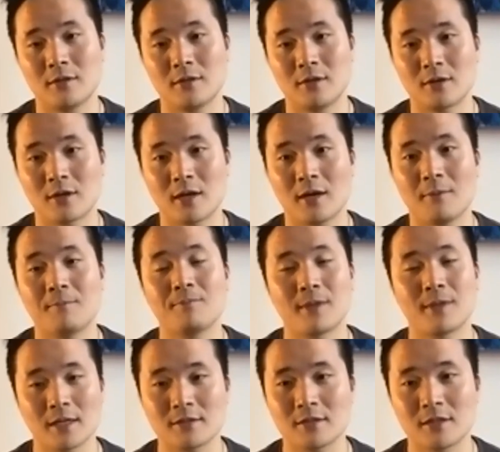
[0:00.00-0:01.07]
Okay?
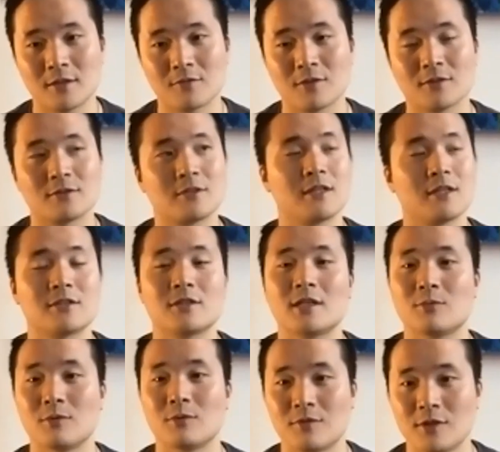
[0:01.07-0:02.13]
That's the difference. Things are
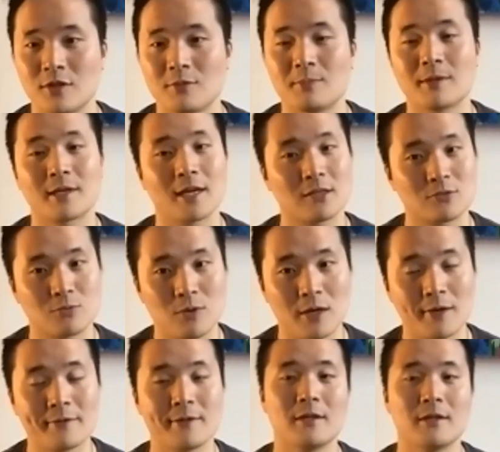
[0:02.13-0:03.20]
getting revealed, but guess what?